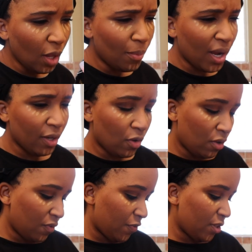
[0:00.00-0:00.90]
My
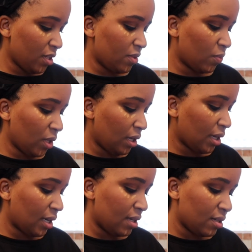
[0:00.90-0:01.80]
goal for this
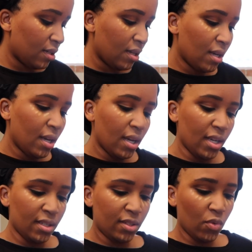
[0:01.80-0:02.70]
weekend
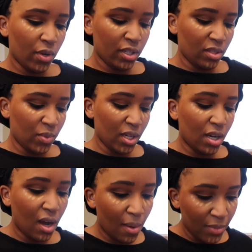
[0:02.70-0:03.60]
is going to be a
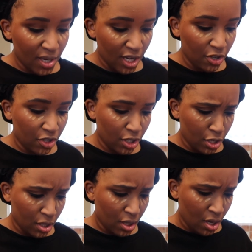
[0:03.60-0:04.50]

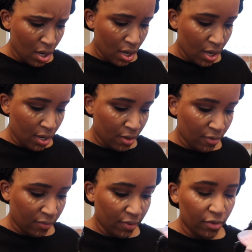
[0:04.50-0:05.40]
combination
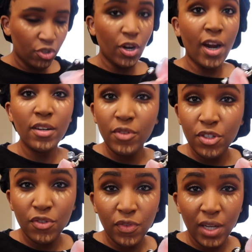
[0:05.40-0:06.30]
of trying to
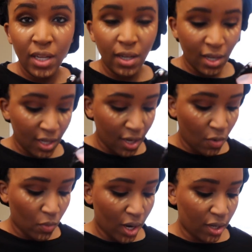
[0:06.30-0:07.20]
rejuvenate and
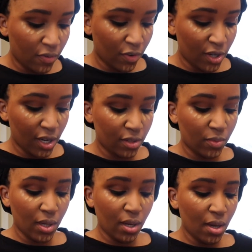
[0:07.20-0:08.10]
get ready for next
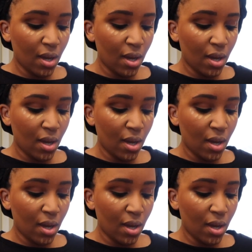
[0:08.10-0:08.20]
week.